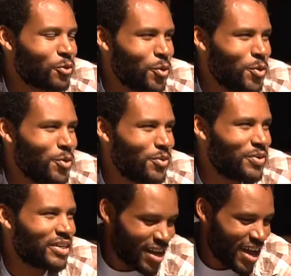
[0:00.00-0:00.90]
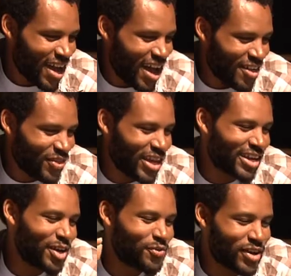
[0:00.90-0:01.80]
Hmm. I think
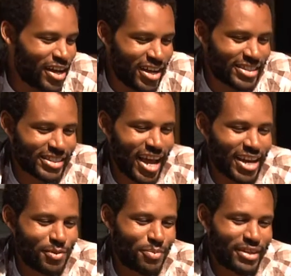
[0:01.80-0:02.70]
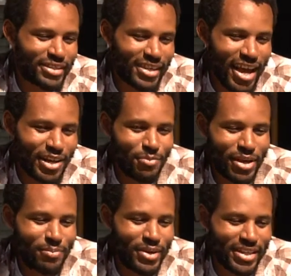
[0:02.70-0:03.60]
of uh, Scottie, Scottie
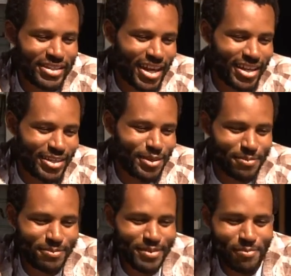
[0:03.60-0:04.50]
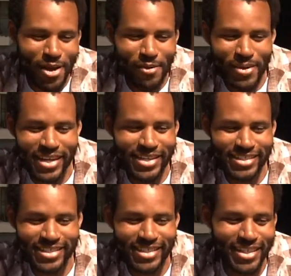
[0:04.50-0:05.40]
Pippen telling them the mailman
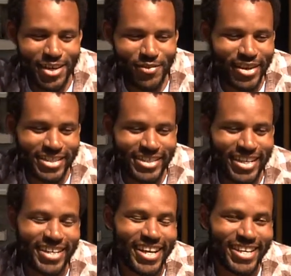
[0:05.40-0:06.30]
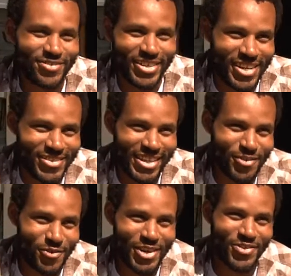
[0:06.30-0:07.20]
doesn't deliver on Sundays when he was at the
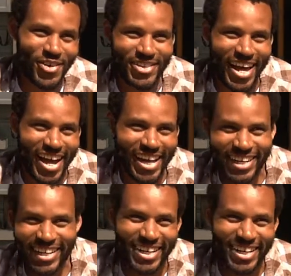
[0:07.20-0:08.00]
free throw line.